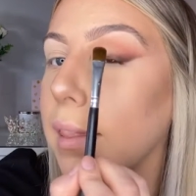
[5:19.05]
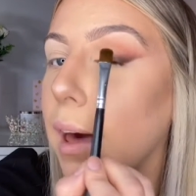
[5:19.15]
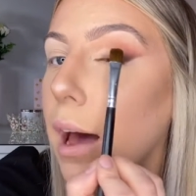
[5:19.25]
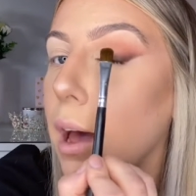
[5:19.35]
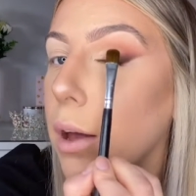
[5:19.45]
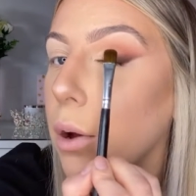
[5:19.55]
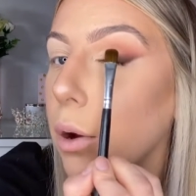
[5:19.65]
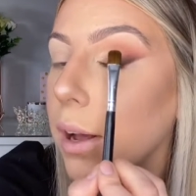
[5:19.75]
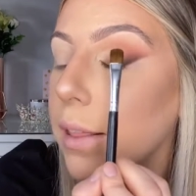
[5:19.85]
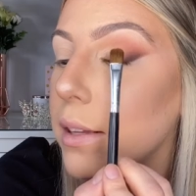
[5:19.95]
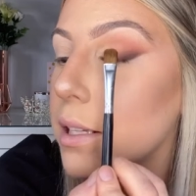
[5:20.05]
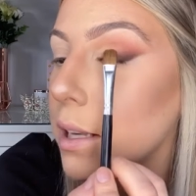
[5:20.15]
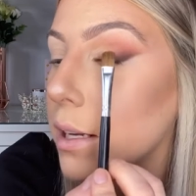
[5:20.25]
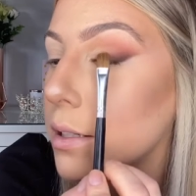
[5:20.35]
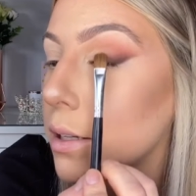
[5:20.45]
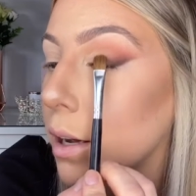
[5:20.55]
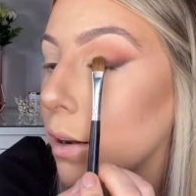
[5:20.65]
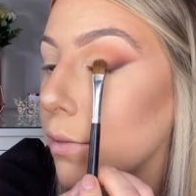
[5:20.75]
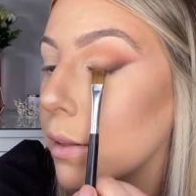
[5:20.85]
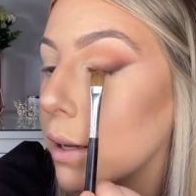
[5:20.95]
that in the center
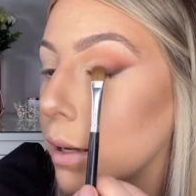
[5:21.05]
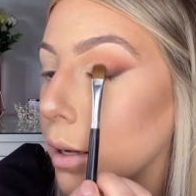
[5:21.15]
of the